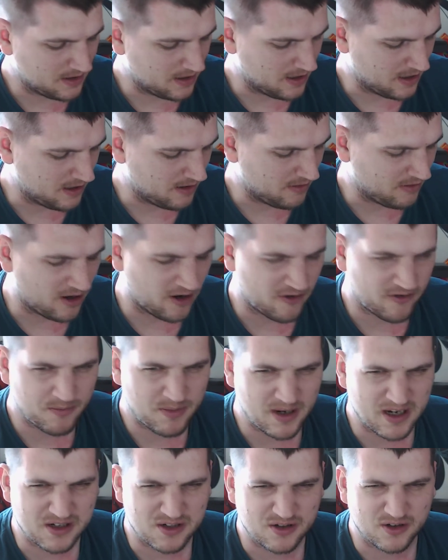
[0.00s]
are a
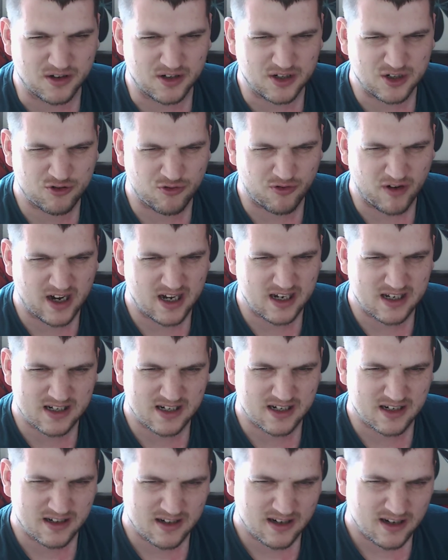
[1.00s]
bit sort of
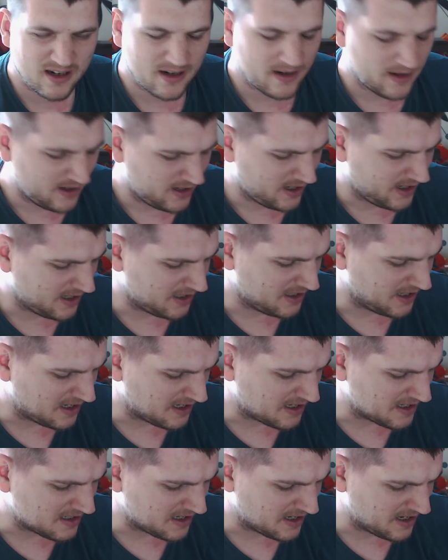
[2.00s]
trite in their
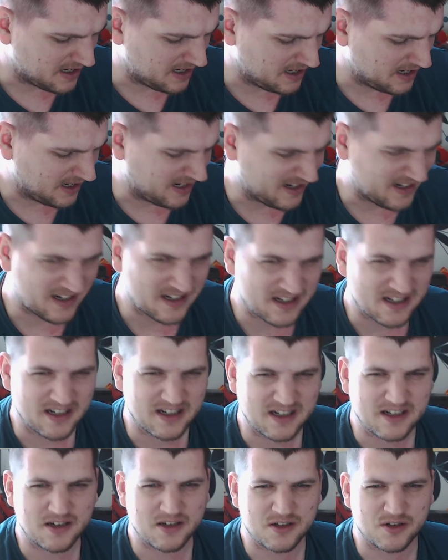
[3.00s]
design. Like there's
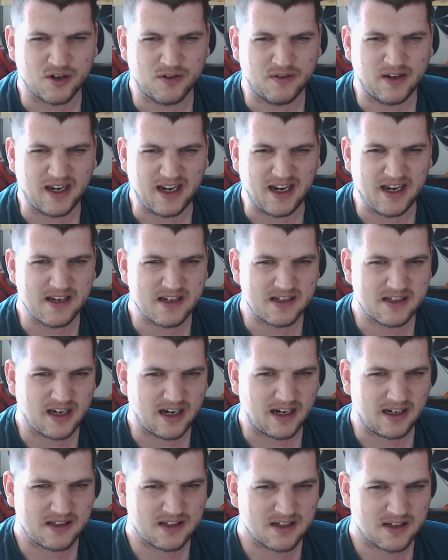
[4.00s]
a sort of like
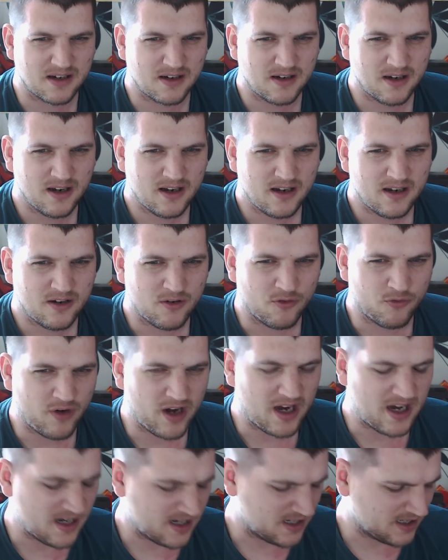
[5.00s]
insect
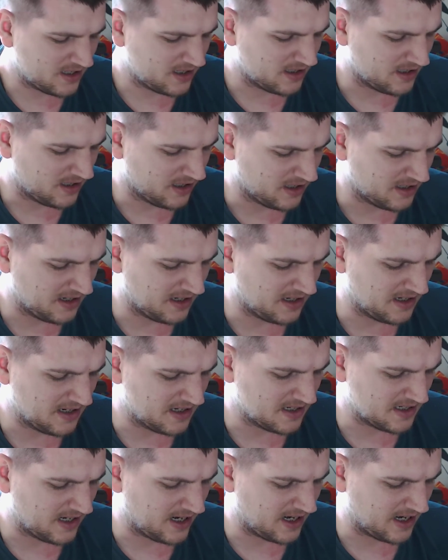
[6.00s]
race, and then
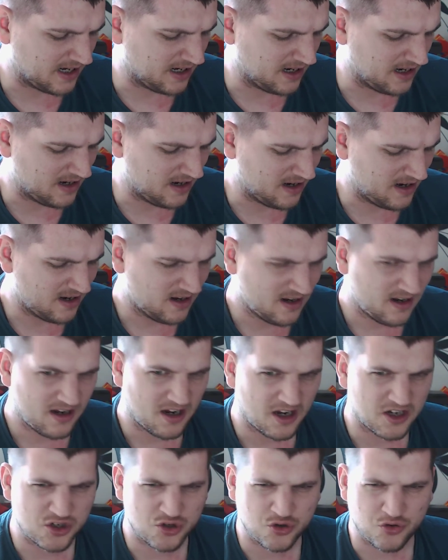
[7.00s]
there's like a
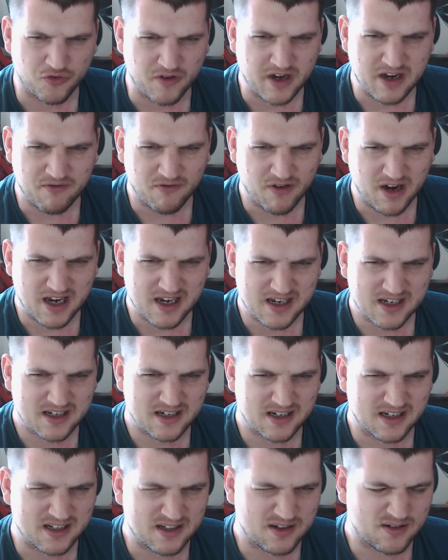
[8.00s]
tree
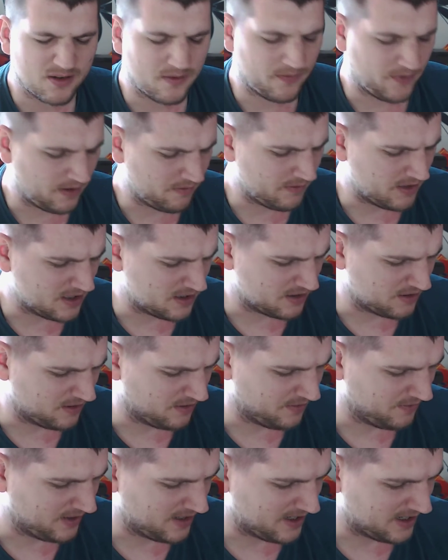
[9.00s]
race. It's all very sort
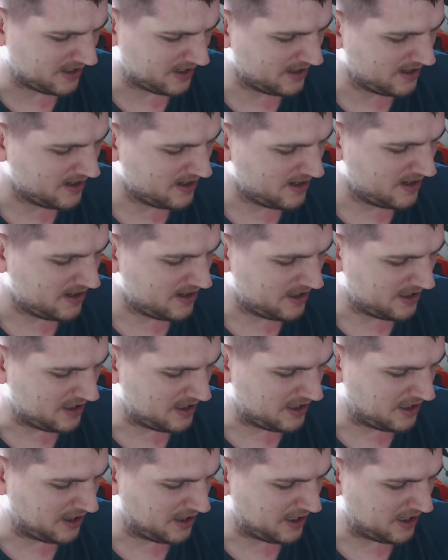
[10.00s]
of like,
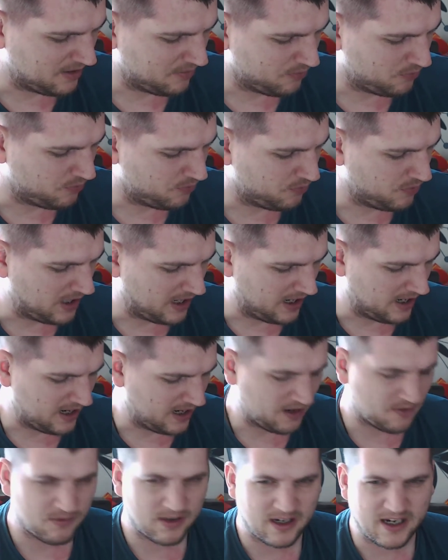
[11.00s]
you'd think
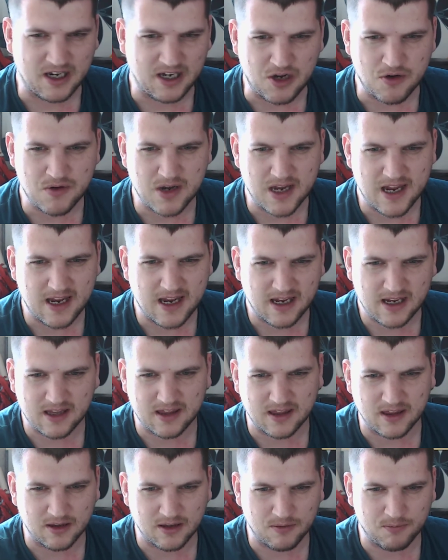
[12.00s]
how like unique
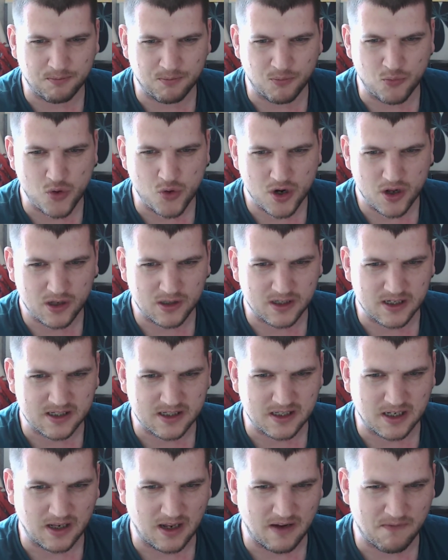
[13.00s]
the world
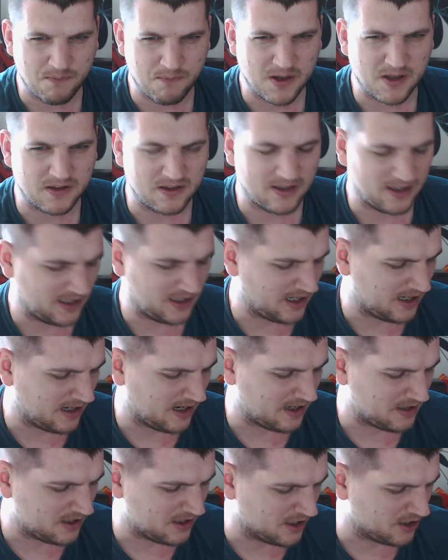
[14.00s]
is that they've built, that they'd
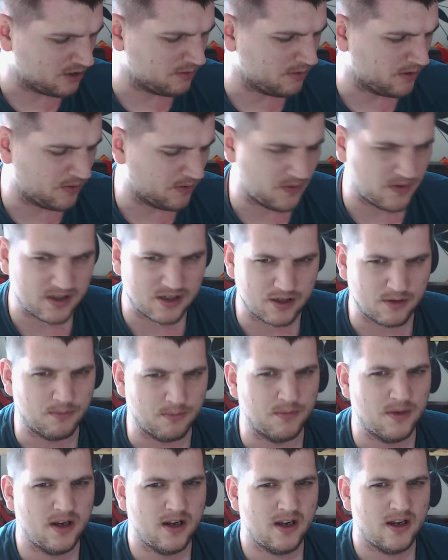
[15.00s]
actually come up with
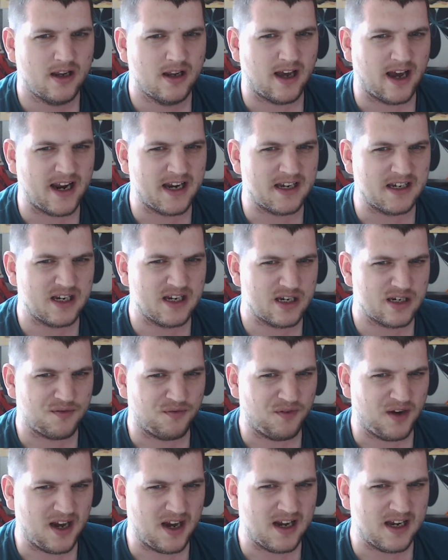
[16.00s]
some ideas
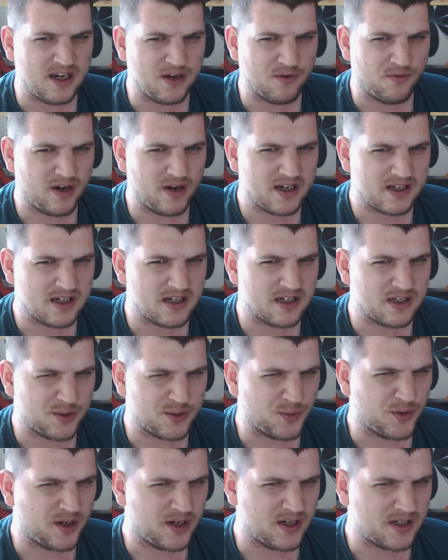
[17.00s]
for alien races that
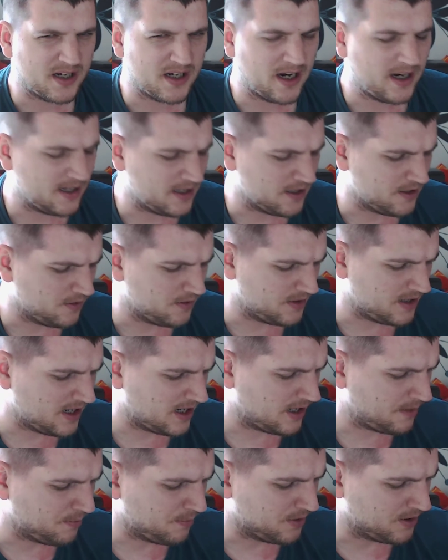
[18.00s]
were entirely
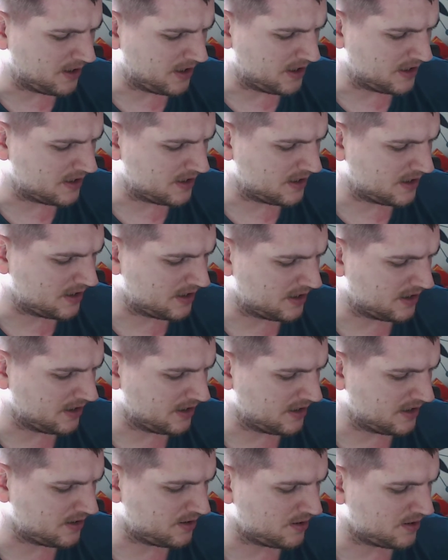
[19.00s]
unique, but it's
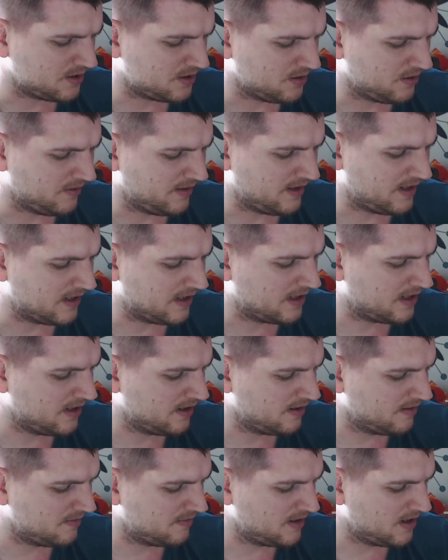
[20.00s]
just sort of like
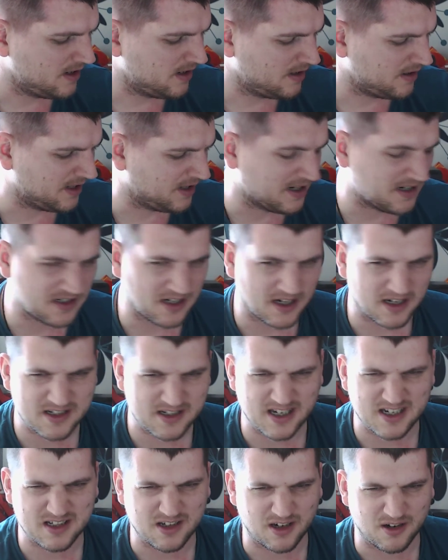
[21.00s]
things that
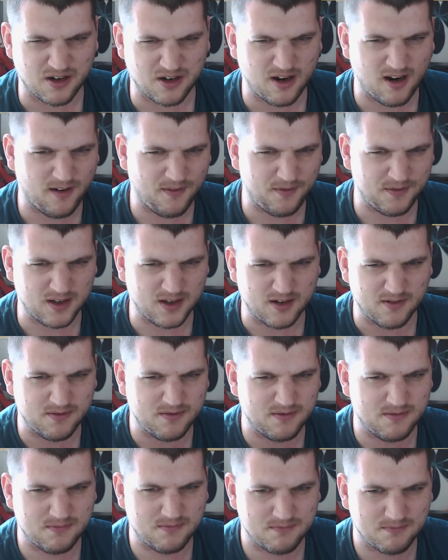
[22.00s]
exist on Earth that have